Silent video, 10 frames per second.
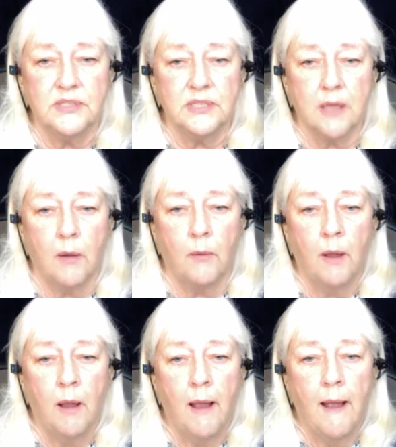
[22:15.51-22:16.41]

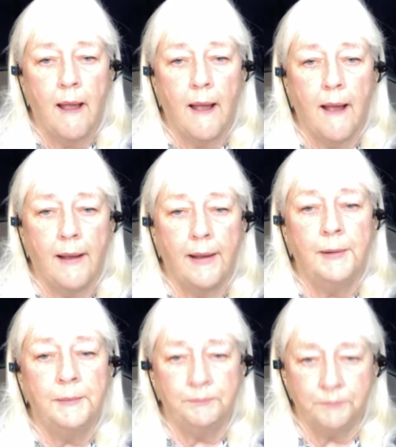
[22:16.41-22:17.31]
So
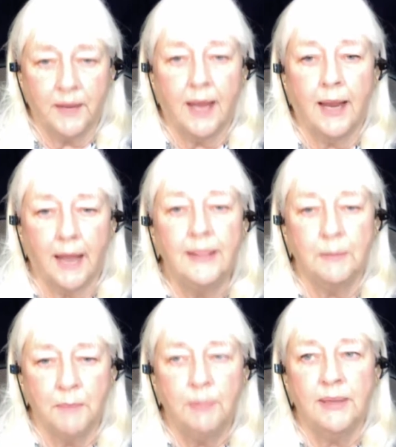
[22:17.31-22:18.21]
I
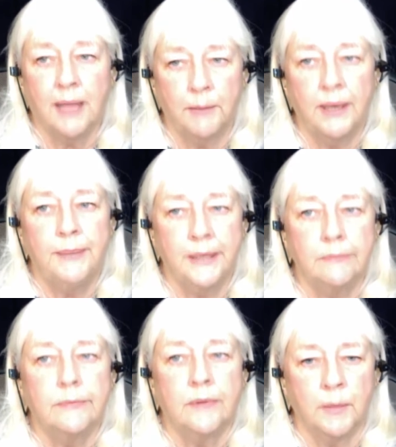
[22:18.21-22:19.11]
think maybe that may be where